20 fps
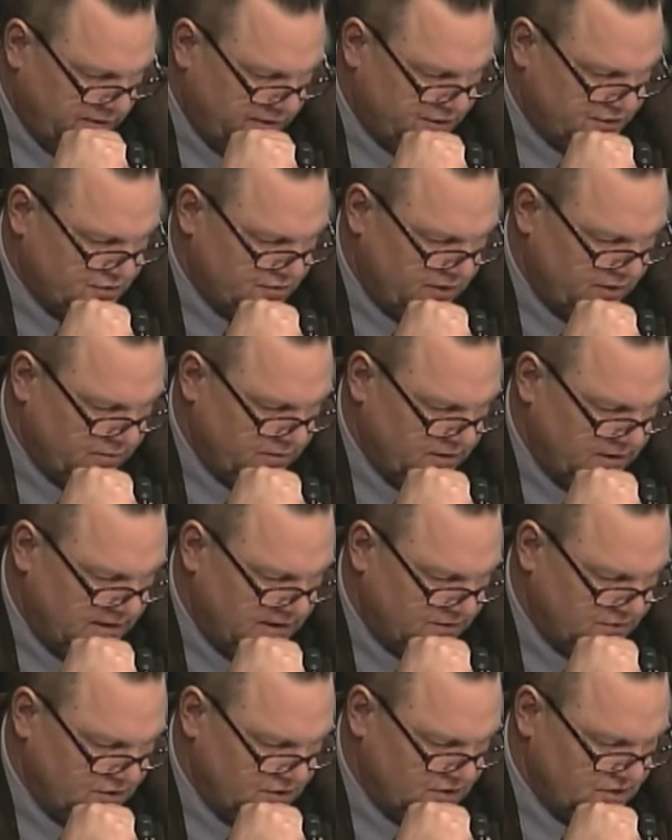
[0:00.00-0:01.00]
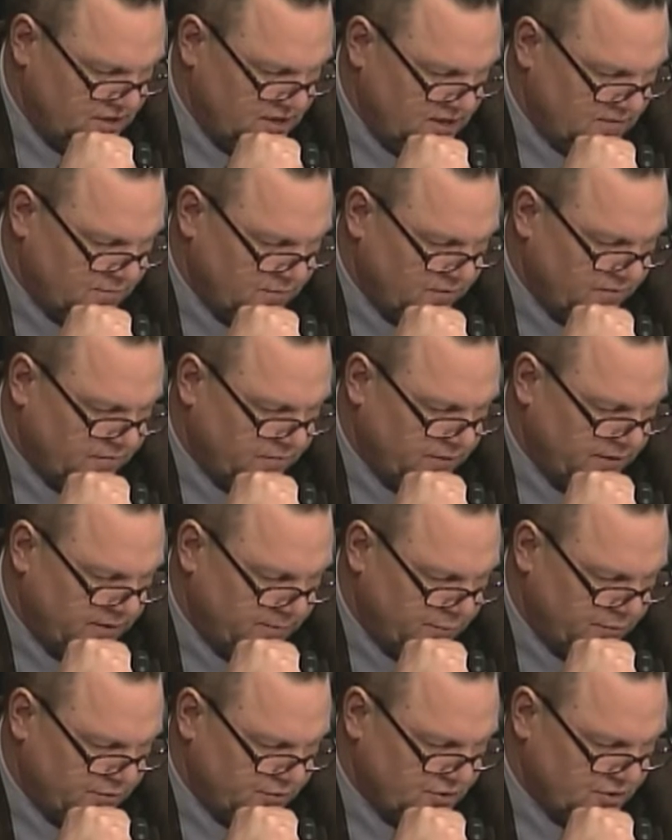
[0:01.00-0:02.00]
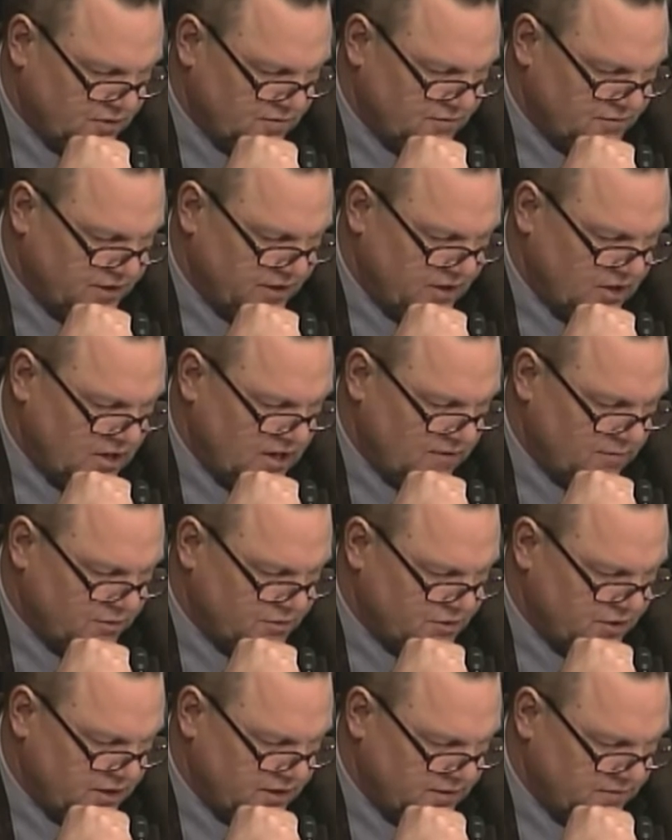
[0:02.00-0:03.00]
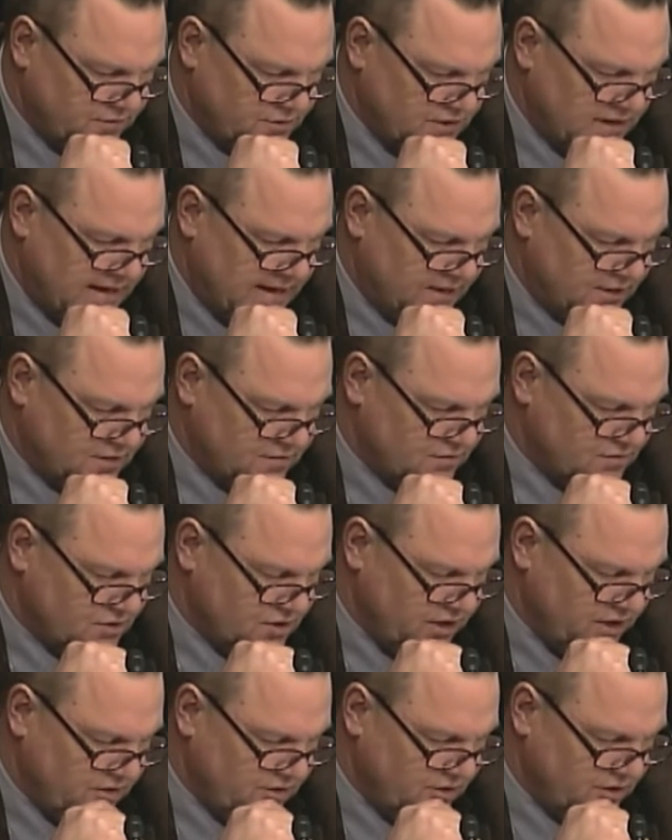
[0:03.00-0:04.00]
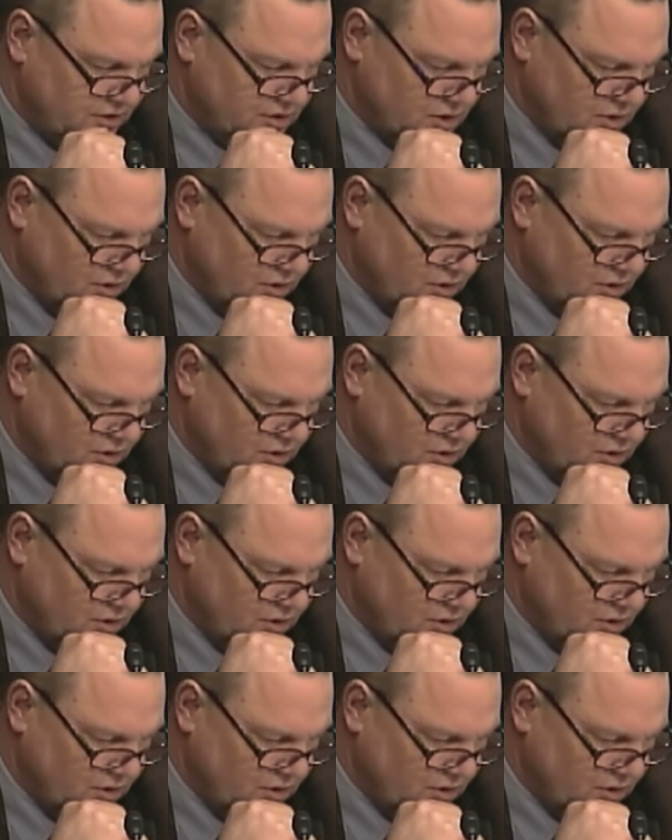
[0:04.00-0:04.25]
registering with the SEC and preserves a non-restrictive status of securities